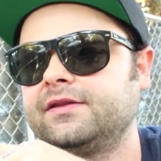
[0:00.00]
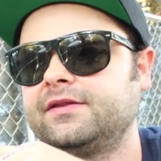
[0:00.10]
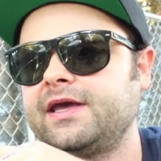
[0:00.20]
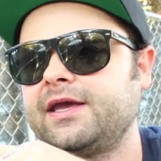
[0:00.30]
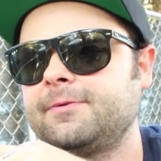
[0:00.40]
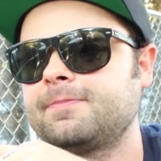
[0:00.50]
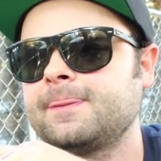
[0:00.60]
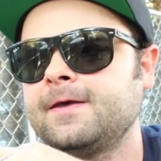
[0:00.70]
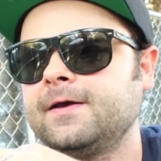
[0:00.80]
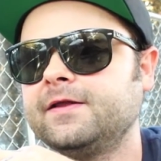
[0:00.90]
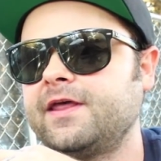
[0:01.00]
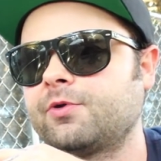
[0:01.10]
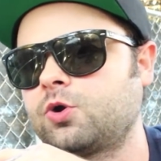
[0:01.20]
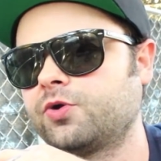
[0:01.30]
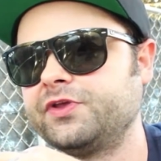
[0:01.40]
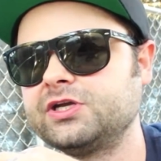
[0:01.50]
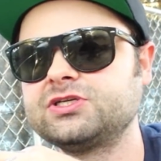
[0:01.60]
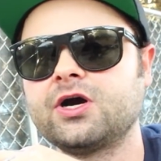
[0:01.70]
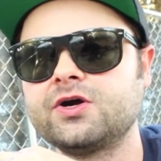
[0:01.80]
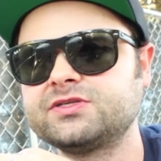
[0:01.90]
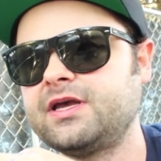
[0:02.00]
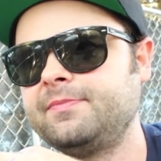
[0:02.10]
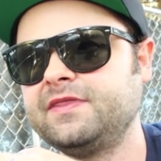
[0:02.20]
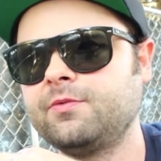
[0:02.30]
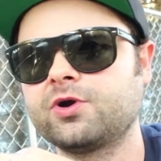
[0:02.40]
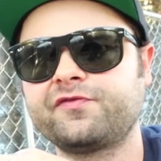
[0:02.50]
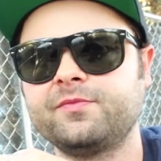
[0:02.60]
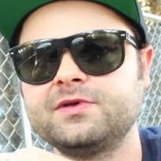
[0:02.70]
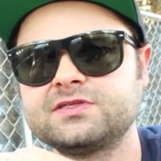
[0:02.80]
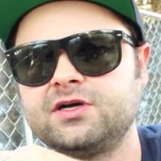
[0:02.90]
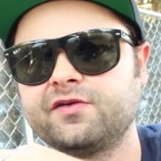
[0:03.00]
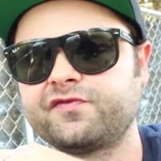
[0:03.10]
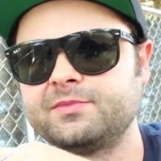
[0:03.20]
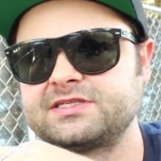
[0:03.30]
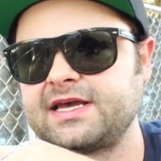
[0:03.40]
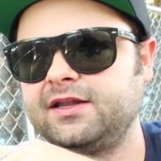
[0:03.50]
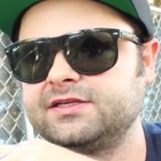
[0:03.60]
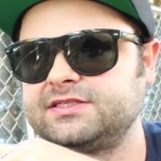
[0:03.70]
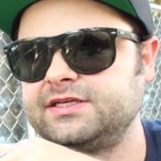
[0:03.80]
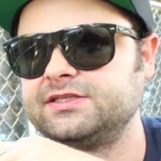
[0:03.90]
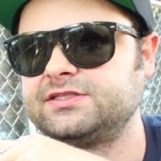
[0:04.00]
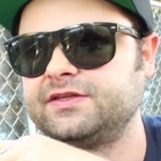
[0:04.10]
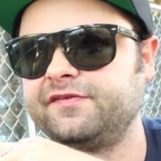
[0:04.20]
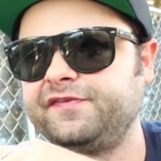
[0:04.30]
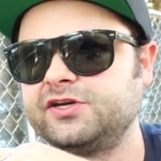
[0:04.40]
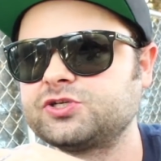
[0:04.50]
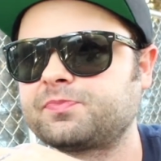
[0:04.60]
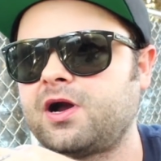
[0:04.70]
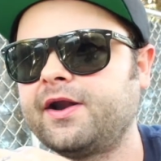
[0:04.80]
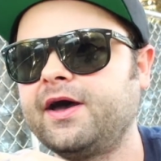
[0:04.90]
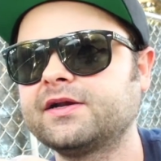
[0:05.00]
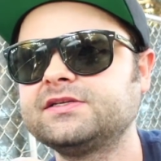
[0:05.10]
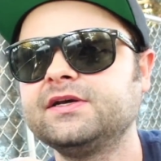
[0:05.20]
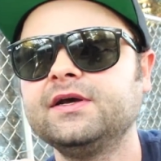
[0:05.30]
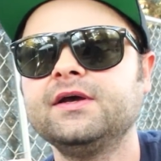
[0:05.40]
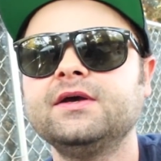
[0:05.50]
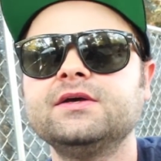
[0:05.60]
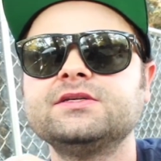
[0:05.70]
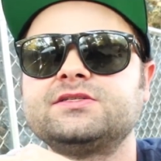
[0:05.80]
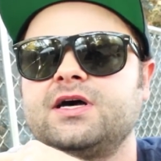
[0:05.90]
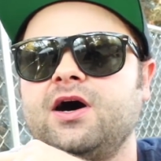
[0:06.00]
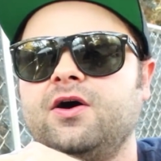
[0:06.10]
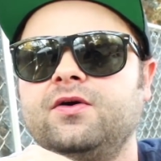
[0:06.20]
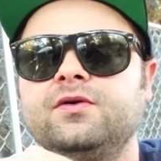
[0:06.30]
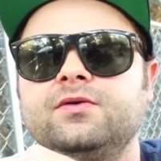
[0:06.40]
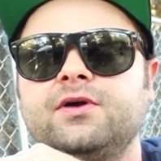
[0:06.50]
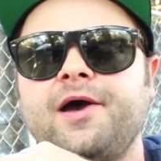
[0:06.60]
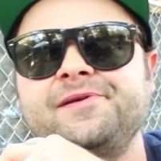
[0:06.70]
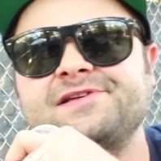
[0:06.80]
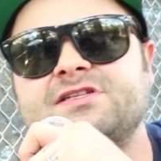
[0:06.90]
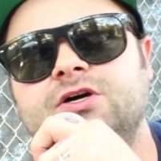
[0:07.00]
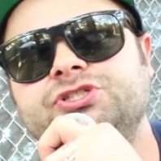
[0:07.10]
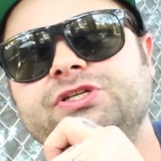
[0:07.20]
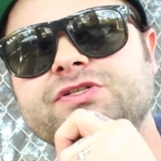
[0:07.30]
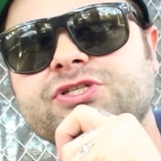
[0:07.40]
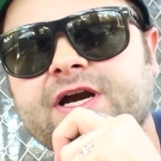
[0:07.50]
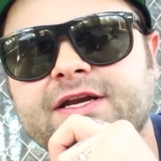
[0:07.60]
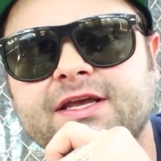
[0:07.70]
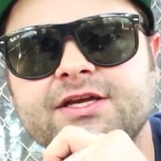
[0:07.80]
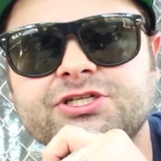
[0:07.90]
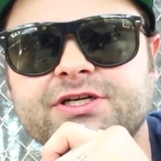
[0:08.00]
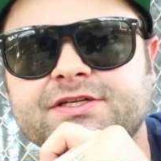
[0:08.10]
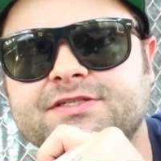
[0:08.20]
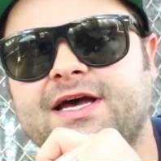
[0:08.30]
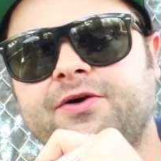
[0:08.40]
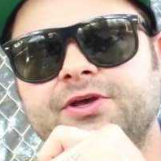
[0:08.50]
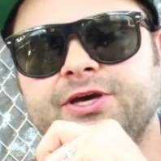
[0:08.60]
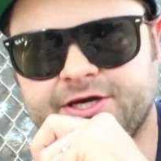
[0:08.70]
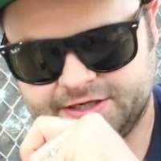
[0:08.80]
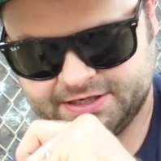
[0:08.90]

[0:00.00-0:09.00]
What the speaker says: they record the guitars. They work from the song from a skeleton to the finished product. So it's all just trying to get shit to sound good,